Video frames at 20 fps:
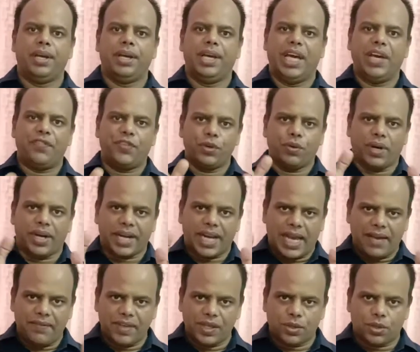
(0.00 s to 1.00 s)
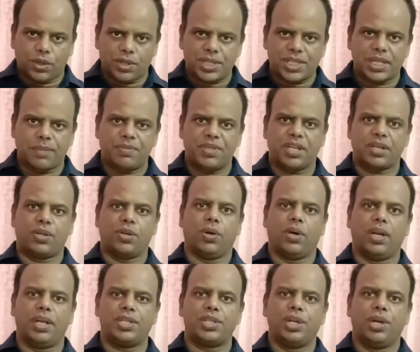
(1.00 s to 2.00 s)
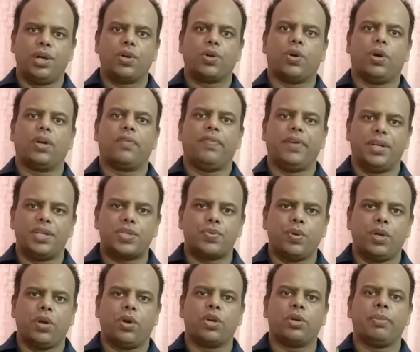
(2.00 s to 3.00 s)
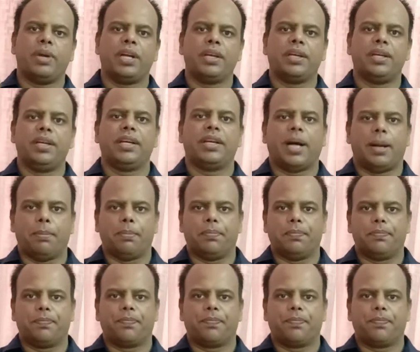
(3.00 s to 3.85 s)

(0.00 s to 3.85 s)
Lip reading: If you are having good subject knowledge, confidence will automatically come.